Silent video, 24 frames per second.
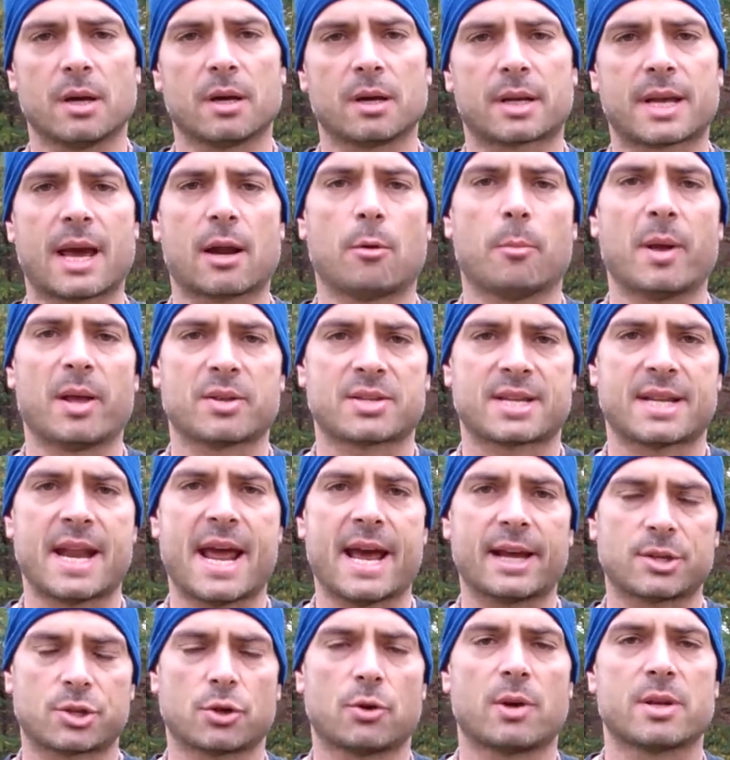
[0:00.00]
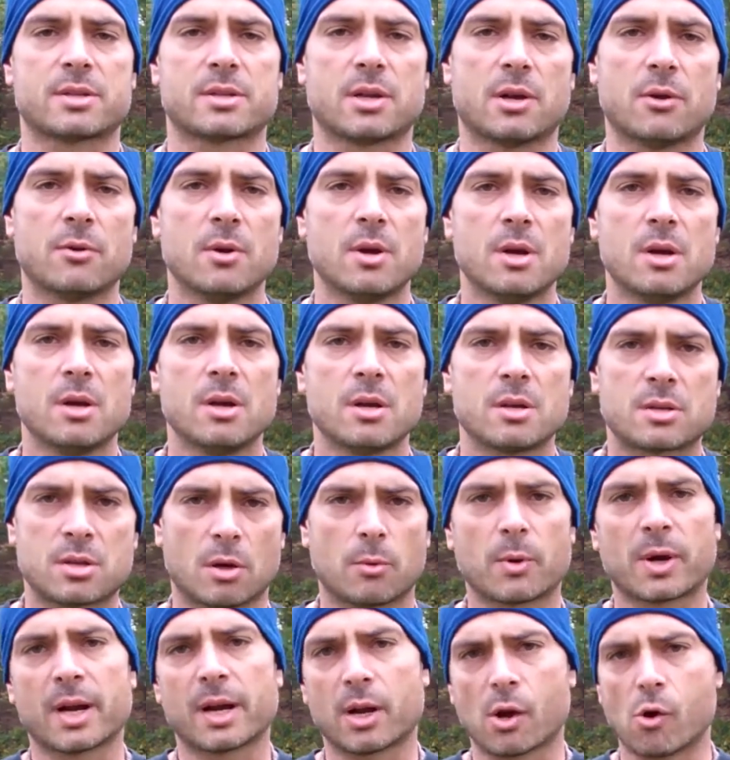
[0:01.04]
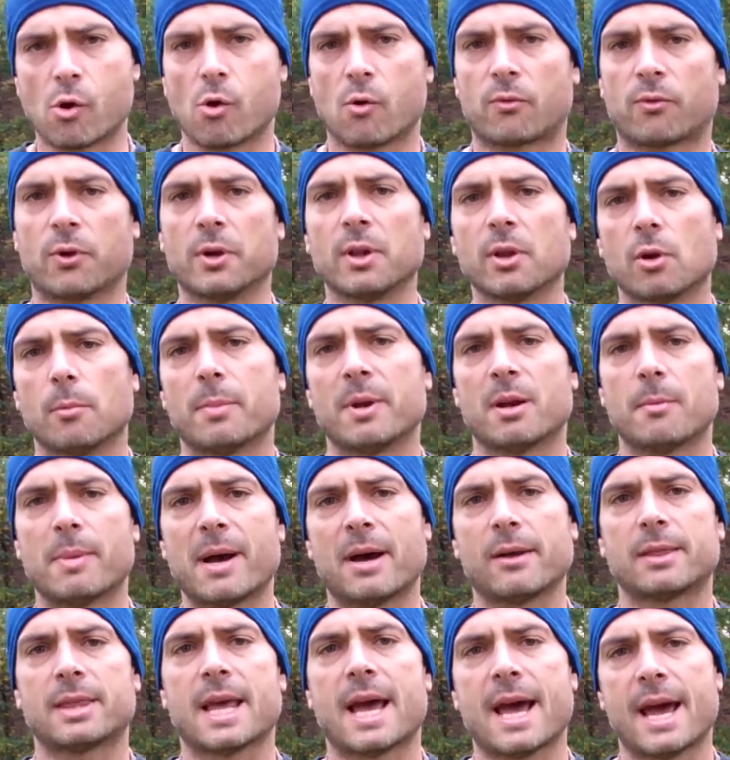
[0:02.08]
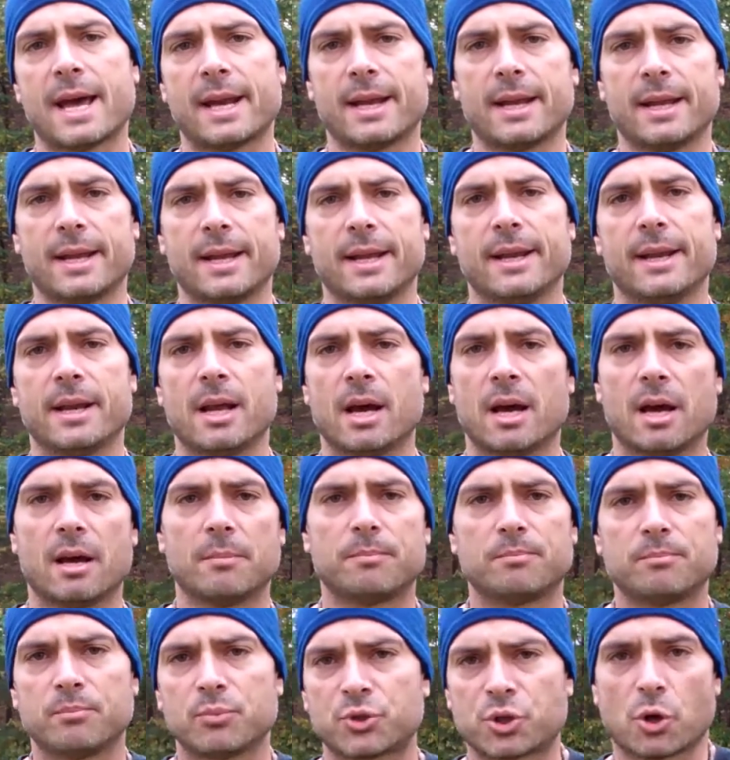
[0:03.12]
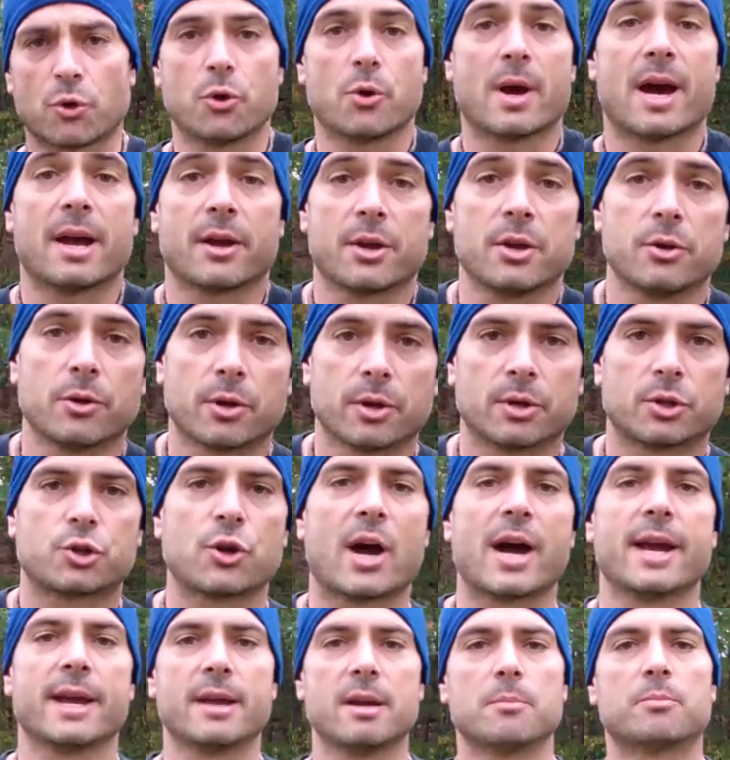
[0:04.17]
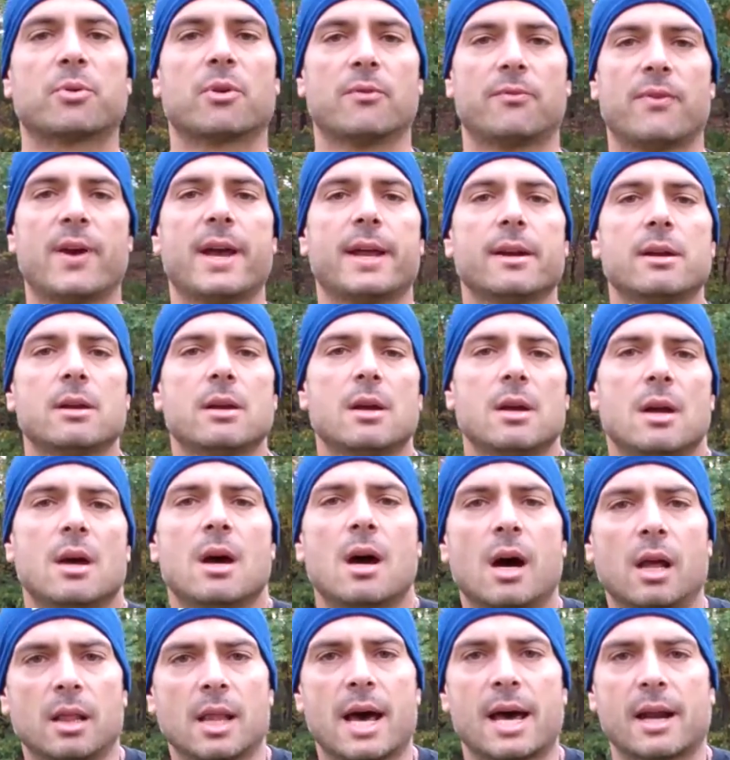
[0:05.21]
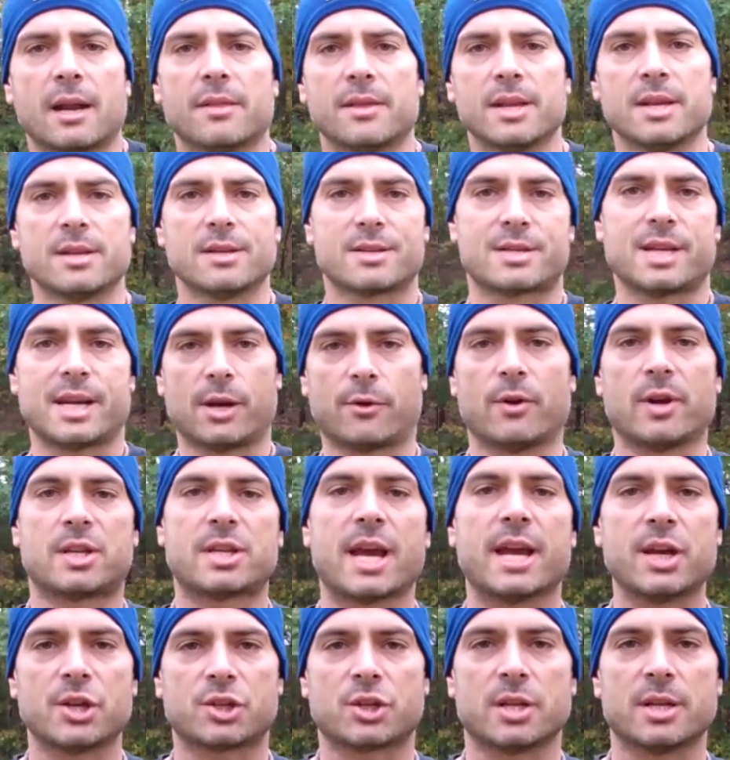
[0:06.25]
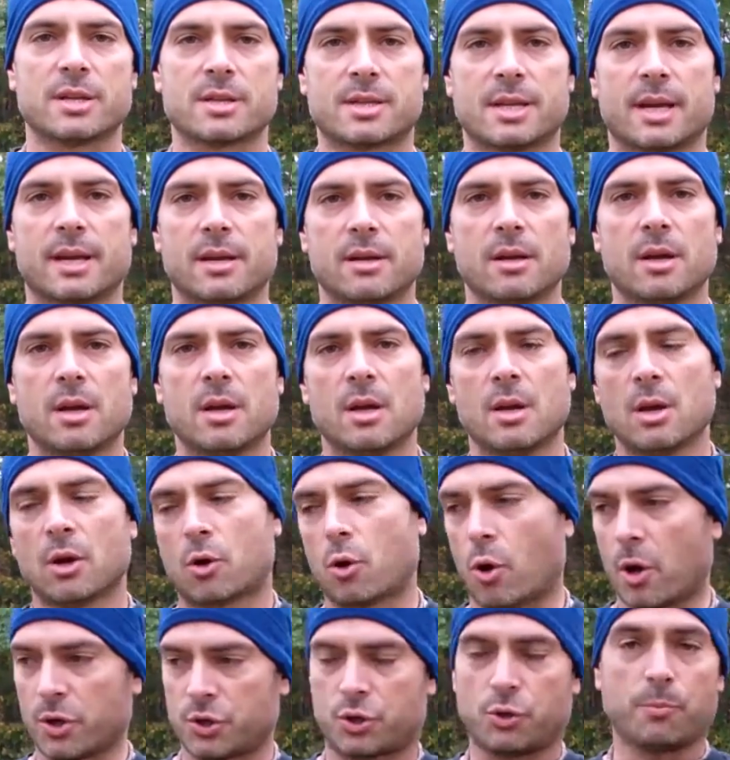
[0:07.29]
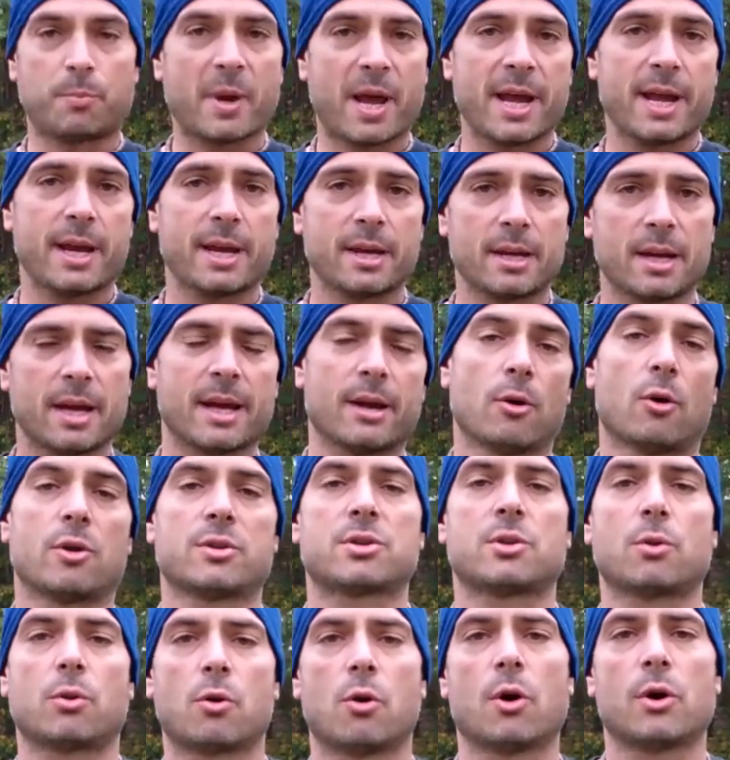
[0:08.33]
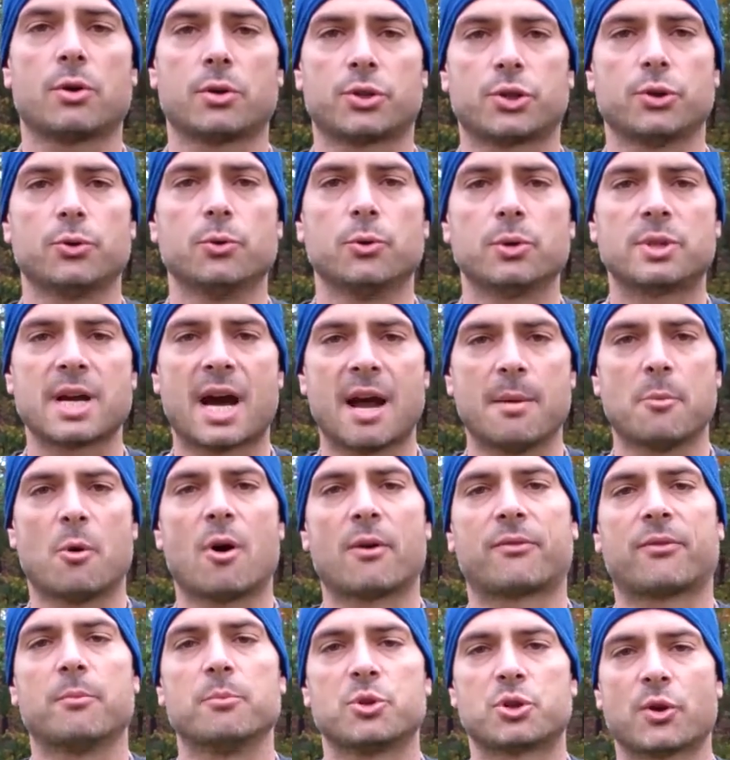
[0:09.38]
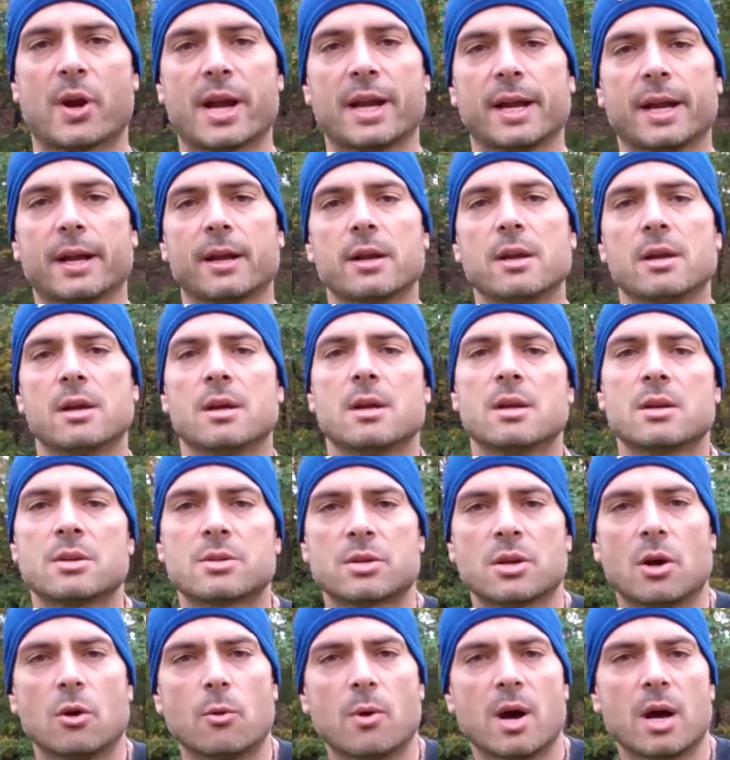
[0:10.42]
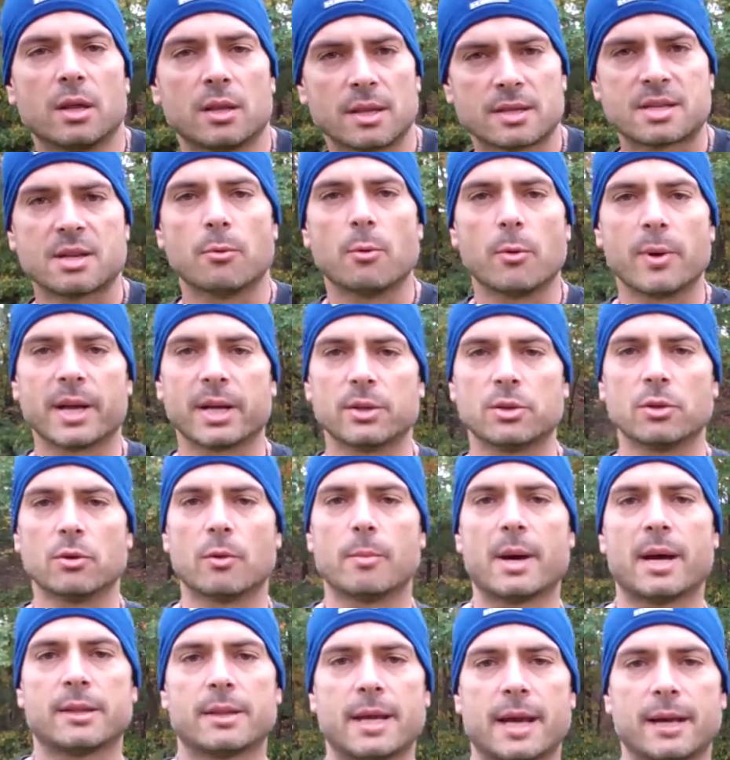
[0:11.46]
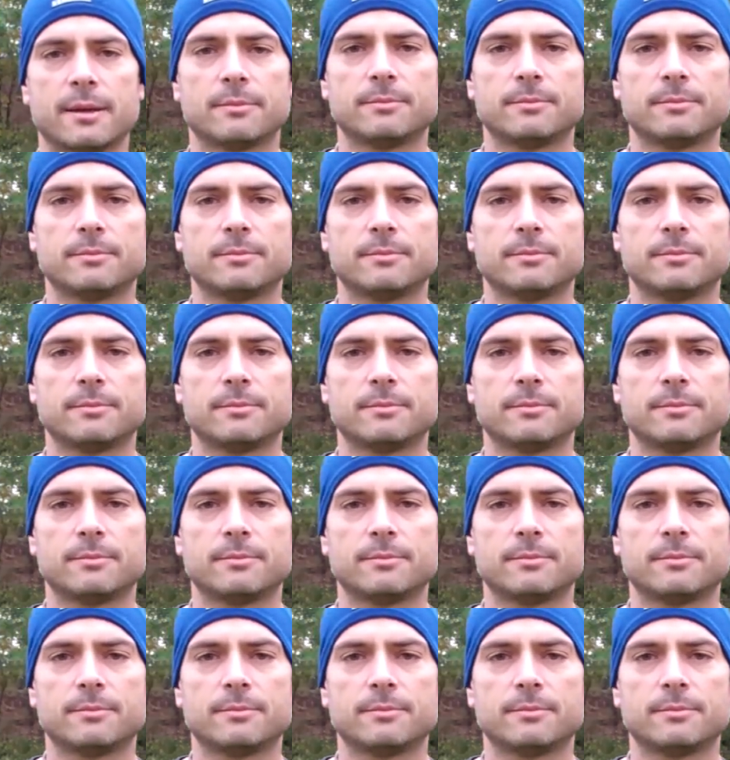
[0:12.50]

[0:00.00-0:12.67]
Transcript: kettlebell snatch also. So we're going to go over a little bit about that and show you how you could try and prevent a lot of these irritations that cause you pain and also cause you time off from training. So let's see what we could do about that.